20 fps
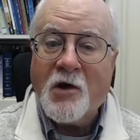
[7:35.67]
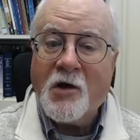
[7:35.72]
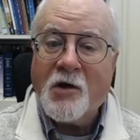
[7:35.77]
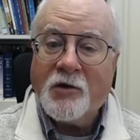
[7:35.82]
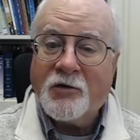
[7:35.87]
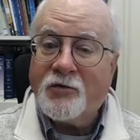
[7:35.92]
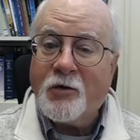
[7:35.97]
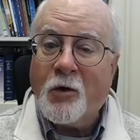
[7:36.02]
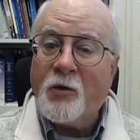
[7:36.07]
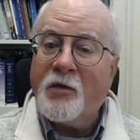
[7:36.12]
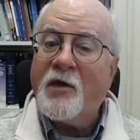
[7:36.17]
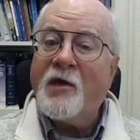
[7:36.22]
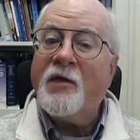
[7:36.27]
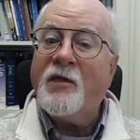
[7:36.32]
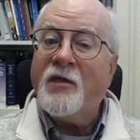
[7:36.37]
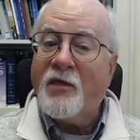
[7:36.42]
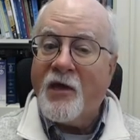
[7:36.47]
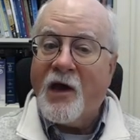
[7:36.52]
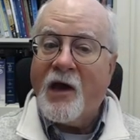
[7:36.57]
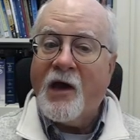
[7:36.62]
so
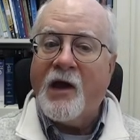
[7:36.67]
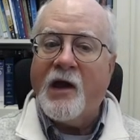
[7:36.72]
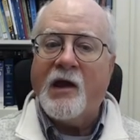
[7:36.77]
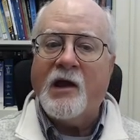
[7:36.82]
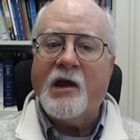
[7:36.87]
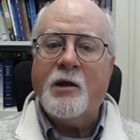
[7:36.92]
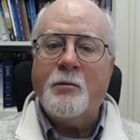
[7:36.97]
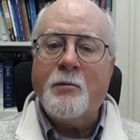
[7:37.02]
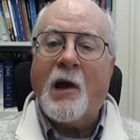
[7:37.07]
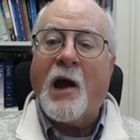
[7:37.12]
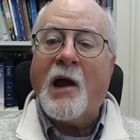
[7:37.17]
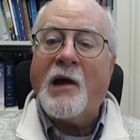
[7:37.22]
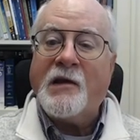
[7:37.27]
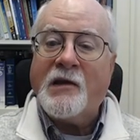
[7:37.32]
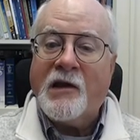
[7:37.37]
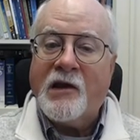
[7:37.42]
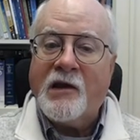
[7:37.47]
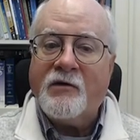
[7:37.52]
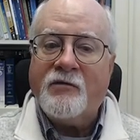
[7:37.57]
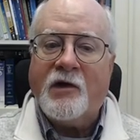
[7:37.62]
that they might
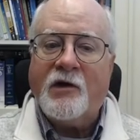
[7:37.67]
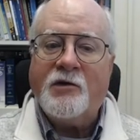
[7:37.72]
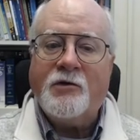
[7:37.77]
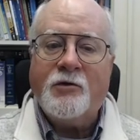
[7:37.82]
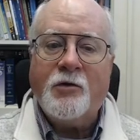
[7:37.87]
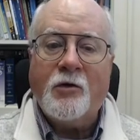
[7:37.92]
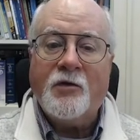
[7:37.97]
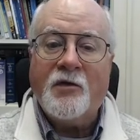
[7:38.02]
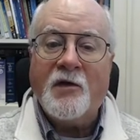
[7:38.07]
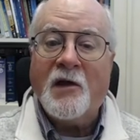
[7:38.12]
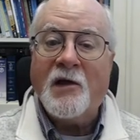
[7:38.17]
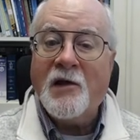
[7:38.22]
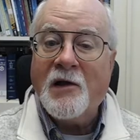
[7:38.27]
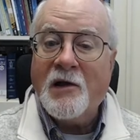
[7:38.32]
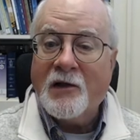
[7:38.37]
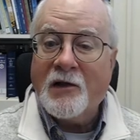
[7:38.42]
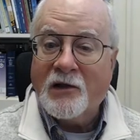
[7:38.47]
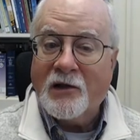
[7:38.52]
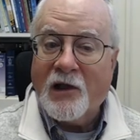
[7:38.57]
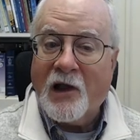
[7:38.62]
give it to the
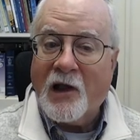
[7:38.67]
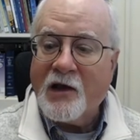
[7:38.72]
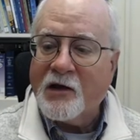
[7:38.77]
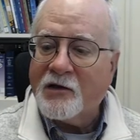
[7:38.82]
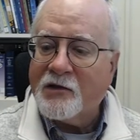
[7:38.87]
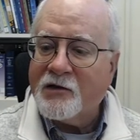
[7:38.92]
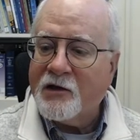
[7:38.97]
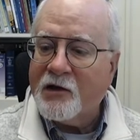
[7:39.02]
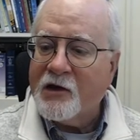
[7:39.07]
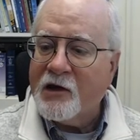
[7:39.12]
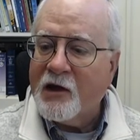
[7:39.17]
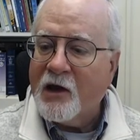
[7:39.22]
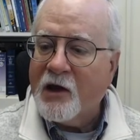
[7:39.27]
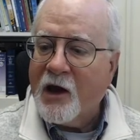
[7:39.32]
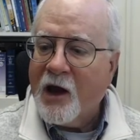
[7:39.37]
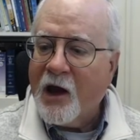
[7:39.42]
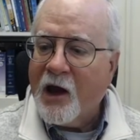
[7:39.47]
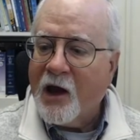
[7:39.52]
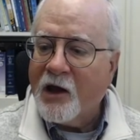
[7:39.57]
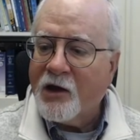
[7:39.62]
laity
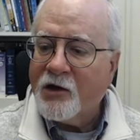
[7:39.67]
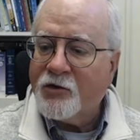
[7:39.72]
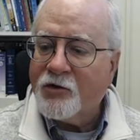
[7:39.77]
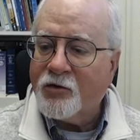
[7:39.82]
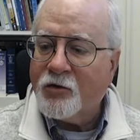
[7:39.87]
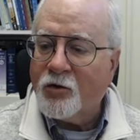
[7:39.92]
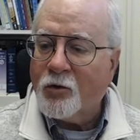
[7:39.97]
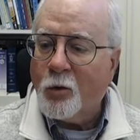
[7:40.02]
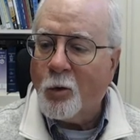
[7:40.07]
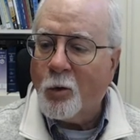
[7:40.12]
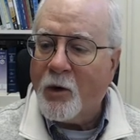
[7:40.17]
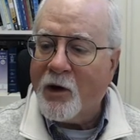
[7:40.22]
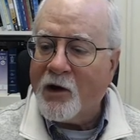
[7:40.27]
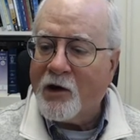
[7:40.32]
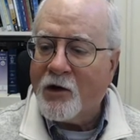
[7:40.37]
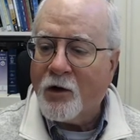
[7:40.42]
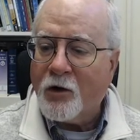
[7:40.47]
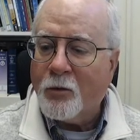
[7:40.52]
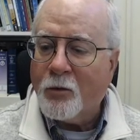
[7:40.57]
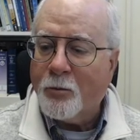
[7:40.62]
and to weaker